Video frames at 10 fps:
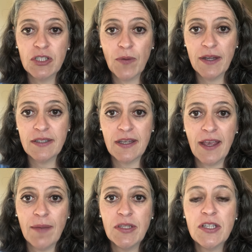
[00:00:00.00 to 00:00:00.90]
20
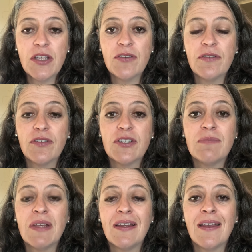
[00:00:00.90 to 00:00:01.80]
came into the universe
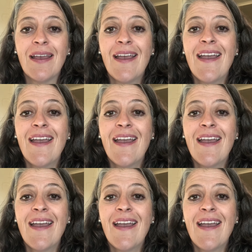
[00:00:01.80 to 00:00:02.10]
meaning